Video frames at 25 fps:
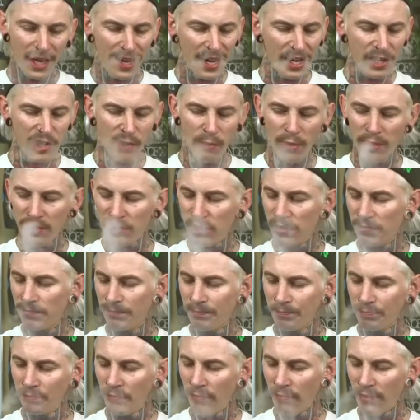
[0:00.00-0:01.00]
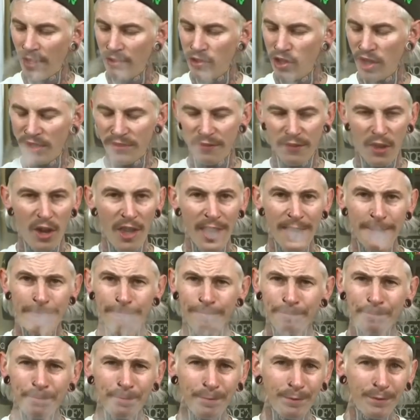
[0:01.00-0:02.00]
Oh, she works just fine.
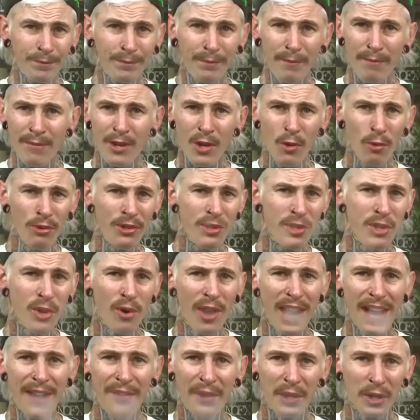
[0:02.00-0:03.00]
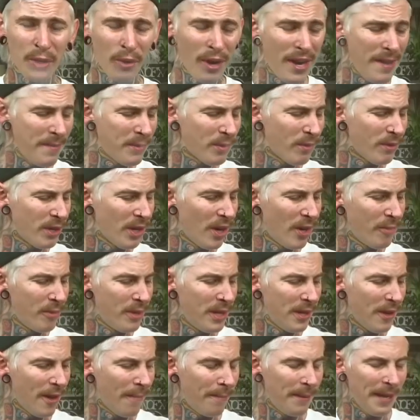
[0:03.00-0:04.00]
Wasn't sure how the creams would go
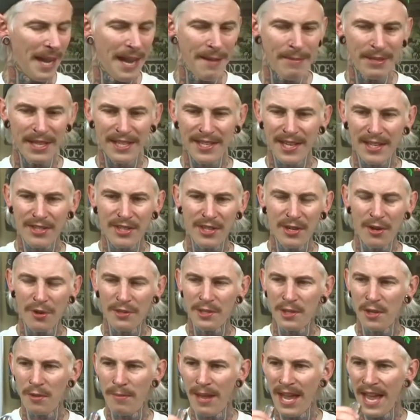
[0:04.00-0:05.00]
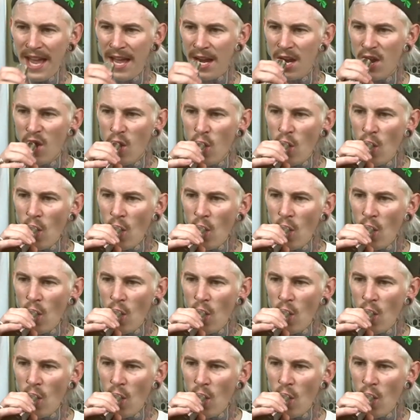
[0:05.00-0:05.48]
with the I P A, but that's actually not too bad.